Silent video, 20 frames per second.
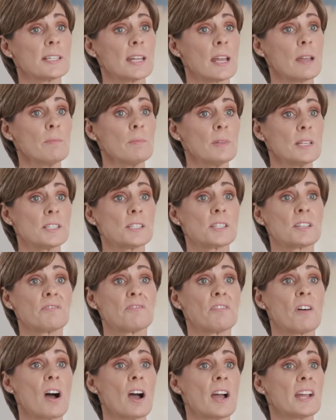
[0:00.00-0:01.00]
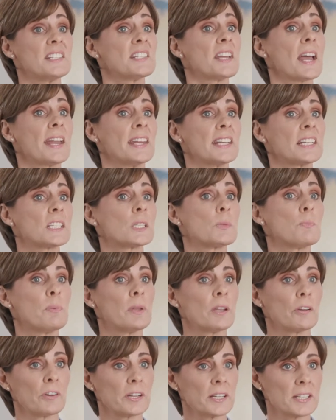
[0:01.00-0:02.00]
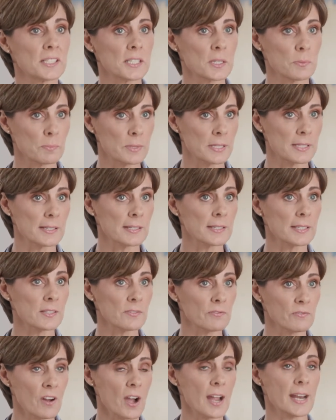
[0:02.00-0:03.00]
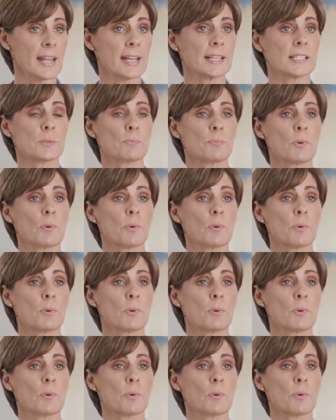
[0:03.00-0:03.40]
step is to find an experienced business finance